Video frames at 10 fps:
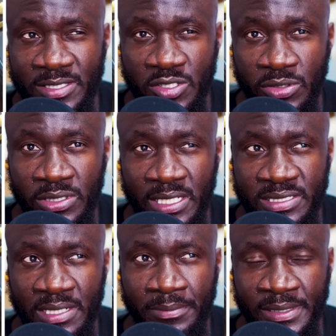so you
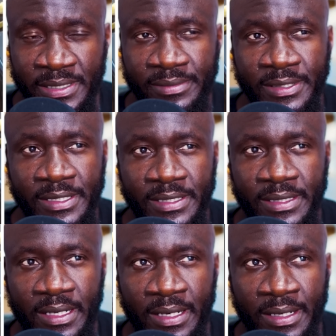killed somebody,
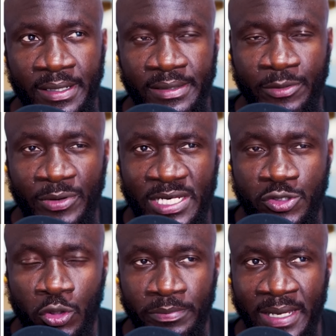they
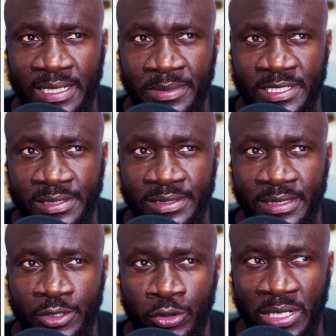release you on bail immediately
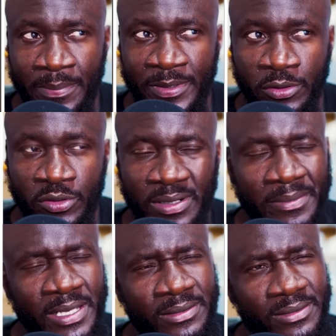and you're going to appear in court. I
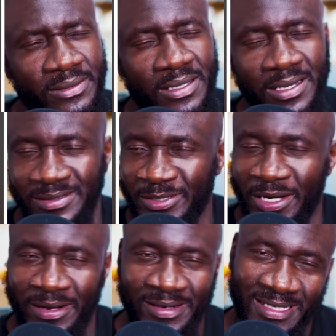mean,
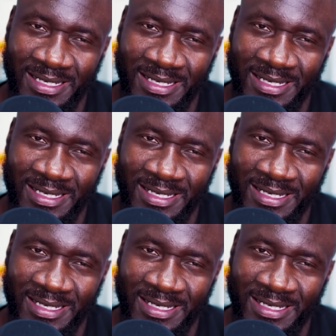no.